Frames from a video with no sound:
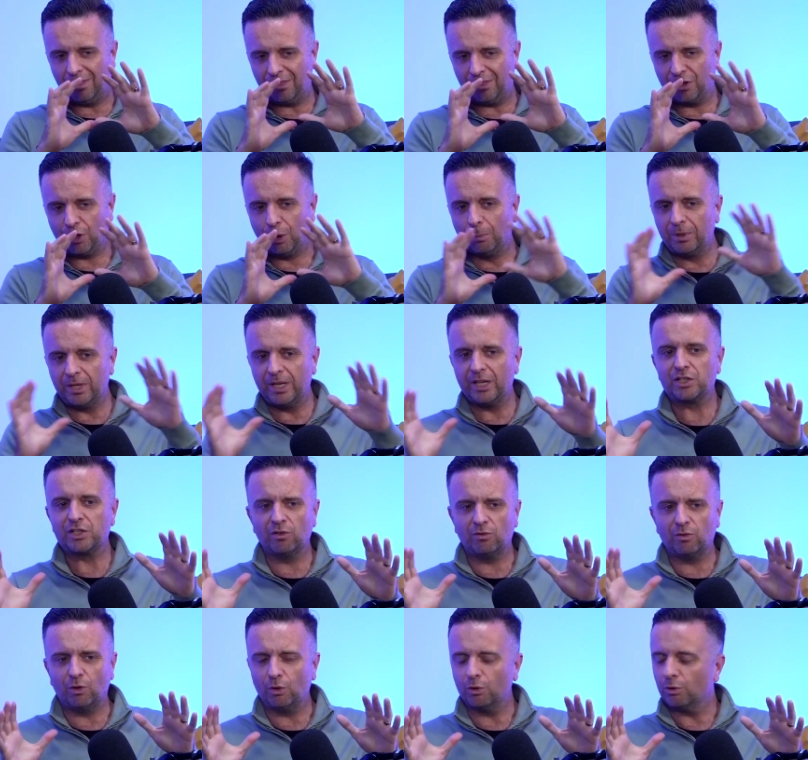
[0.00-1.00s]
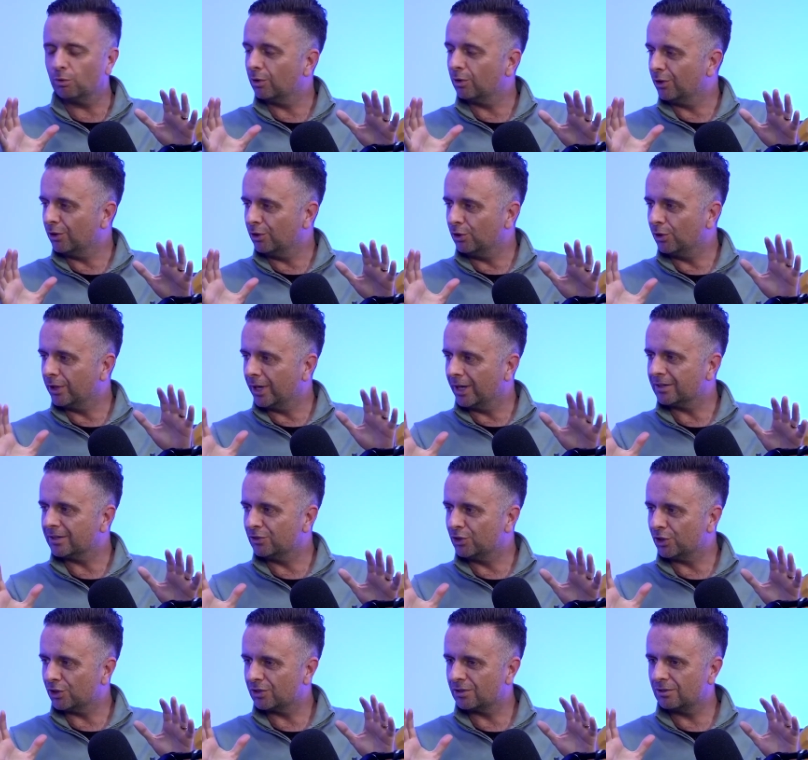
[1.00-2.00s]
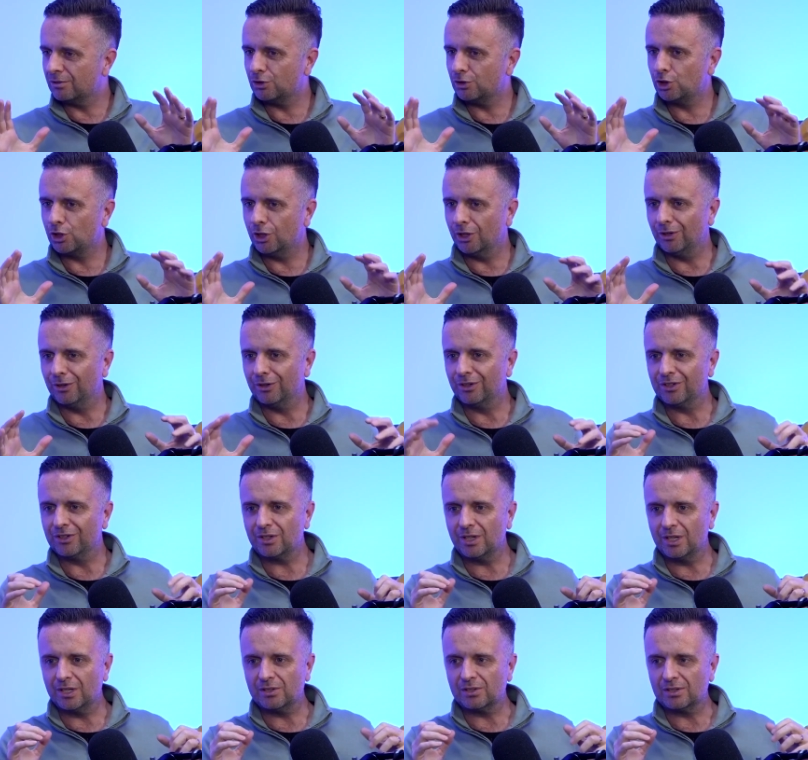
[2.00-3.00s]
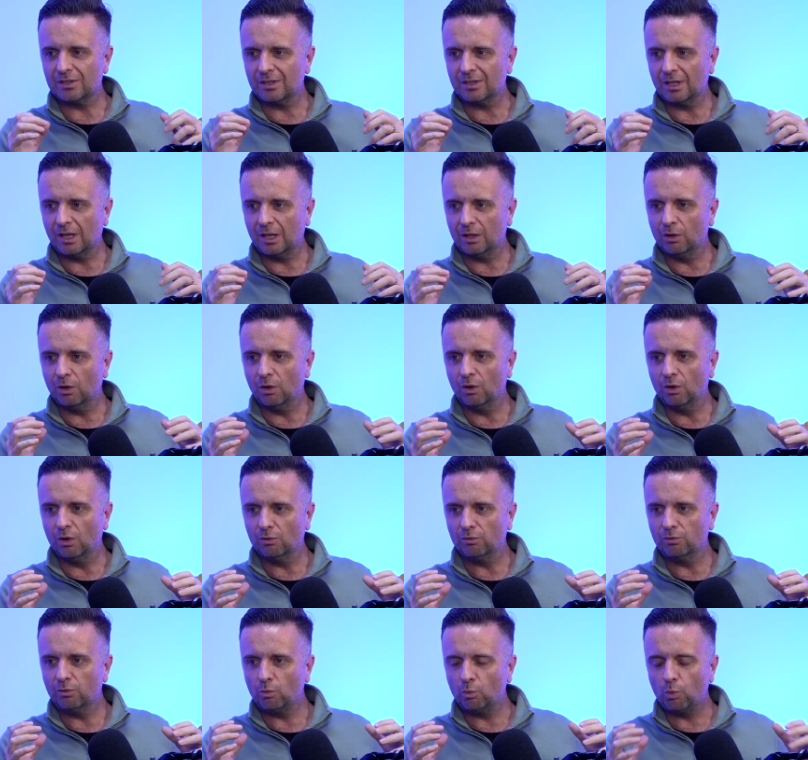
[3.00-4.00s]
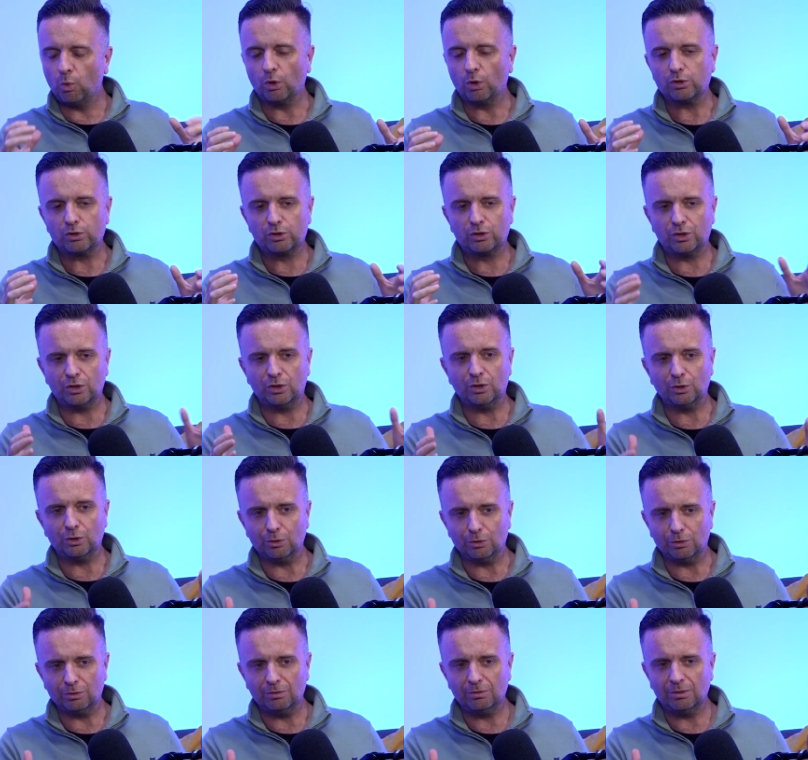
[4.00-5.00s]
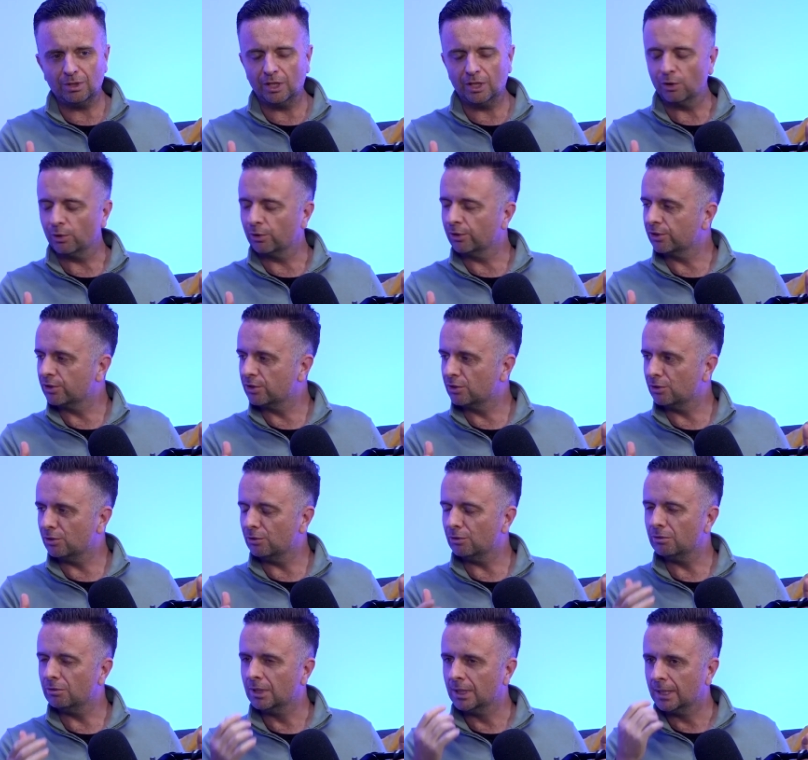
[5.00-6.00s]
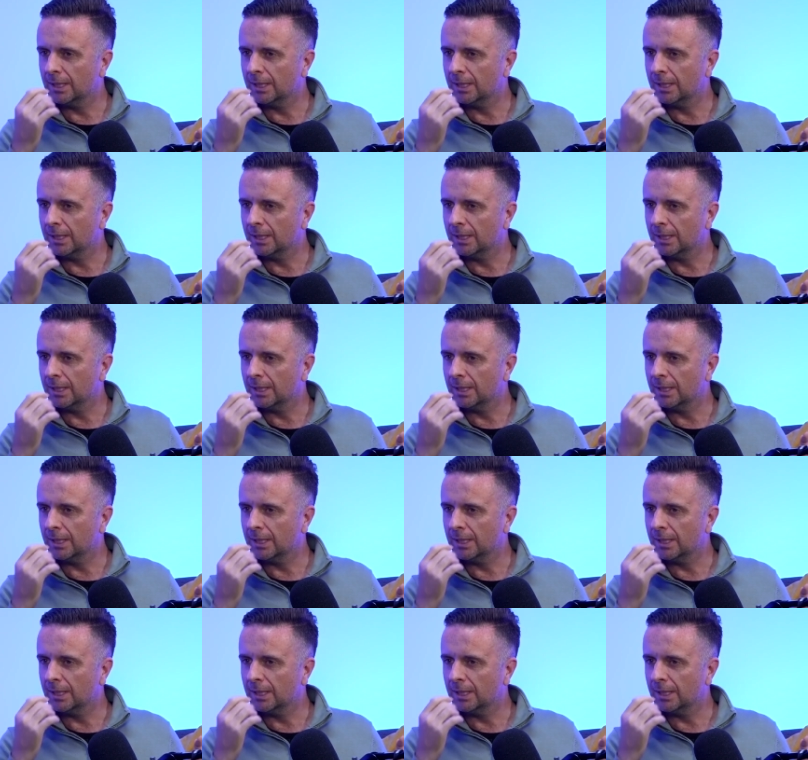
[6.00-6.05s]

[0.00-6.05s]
the combination of all that you guys have just shared is a lot of what to do in order to